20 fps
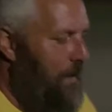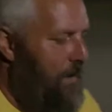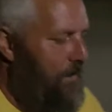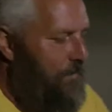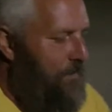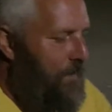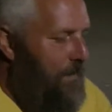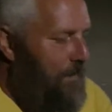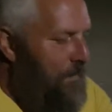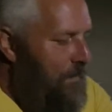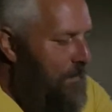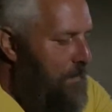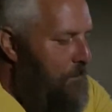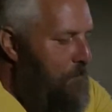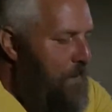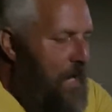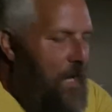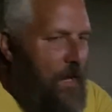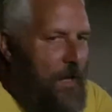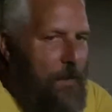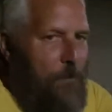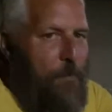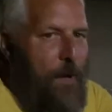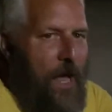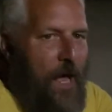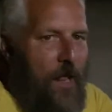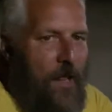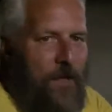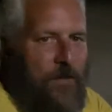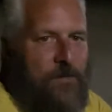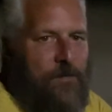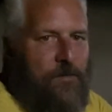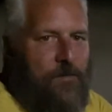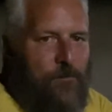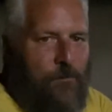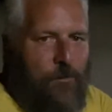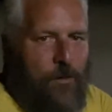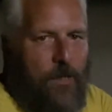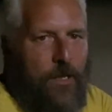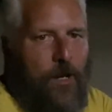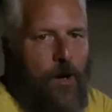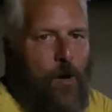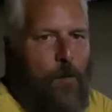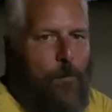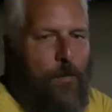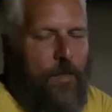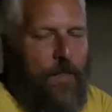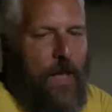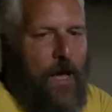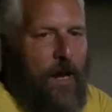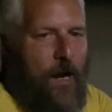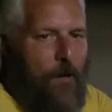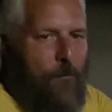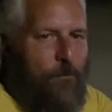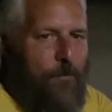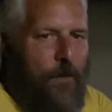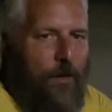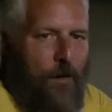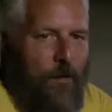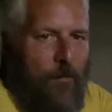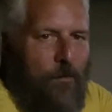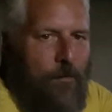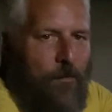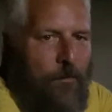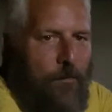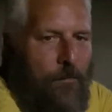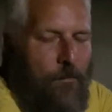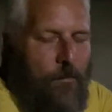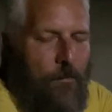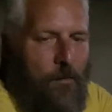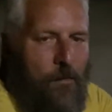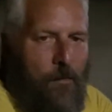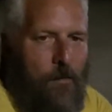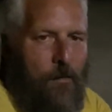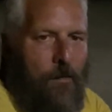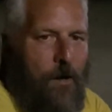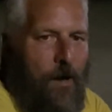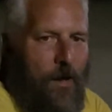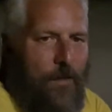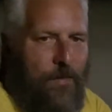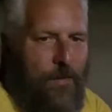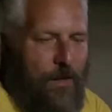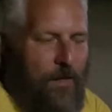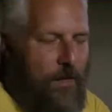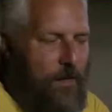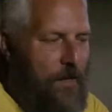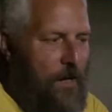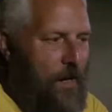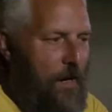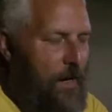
think the mail-in ballots really opened that up, though. I think